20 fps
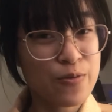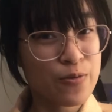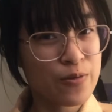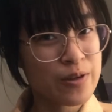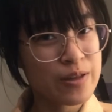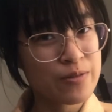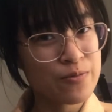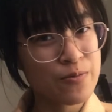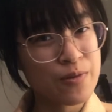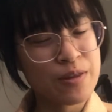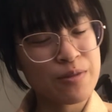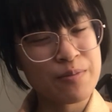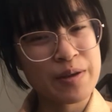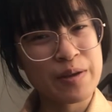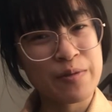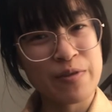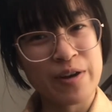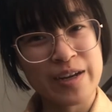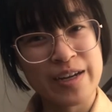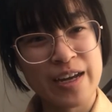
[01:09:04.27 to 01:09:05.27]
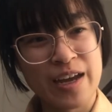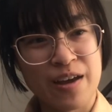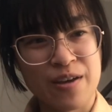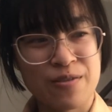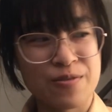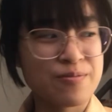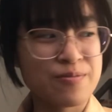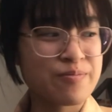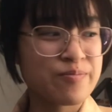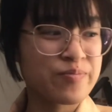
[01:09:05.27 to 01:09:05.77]
one with me right now.
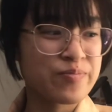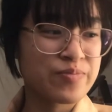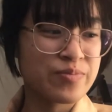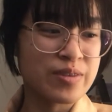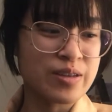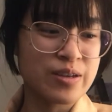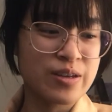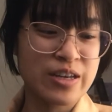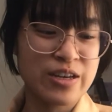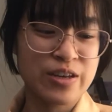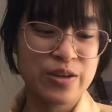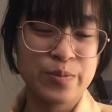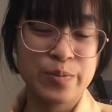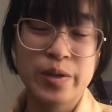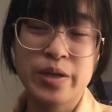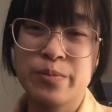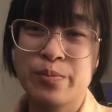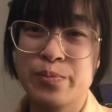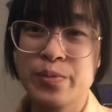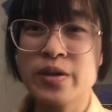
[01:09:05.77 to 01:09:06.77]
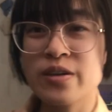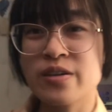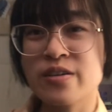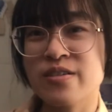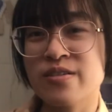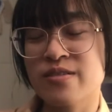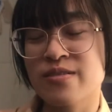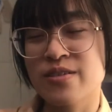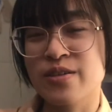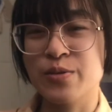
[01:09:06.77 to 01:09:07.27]
It could be a beer, it
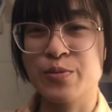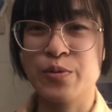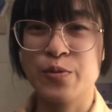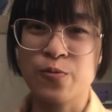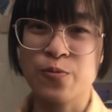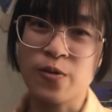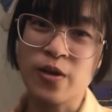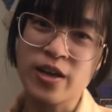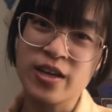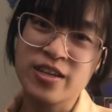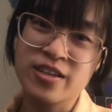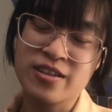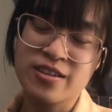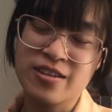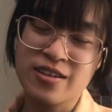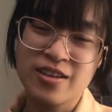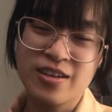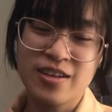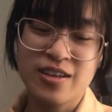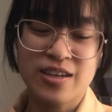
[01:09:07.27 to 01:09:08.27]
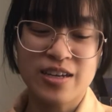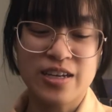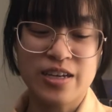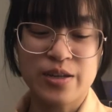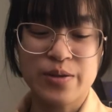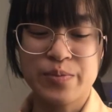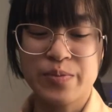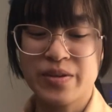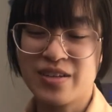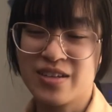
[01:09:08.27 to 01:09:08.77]
could be wine, it
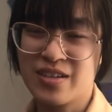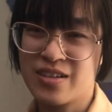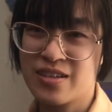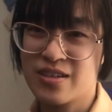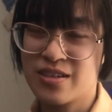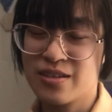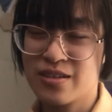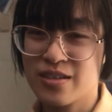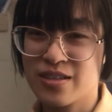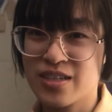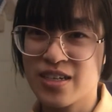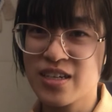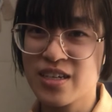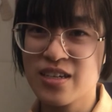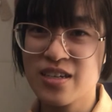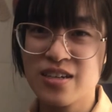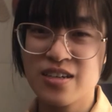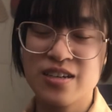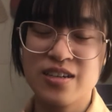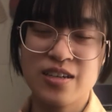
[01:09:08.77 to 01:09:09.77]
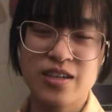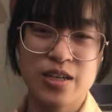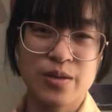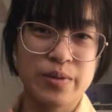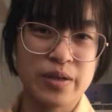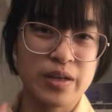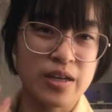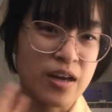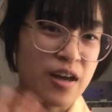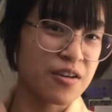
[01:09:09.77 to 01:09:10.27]
could be tea, it could be
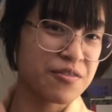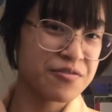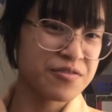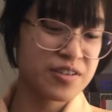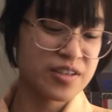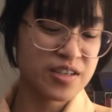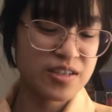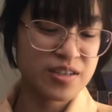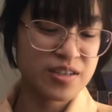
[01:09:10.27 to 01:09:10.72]
coffee.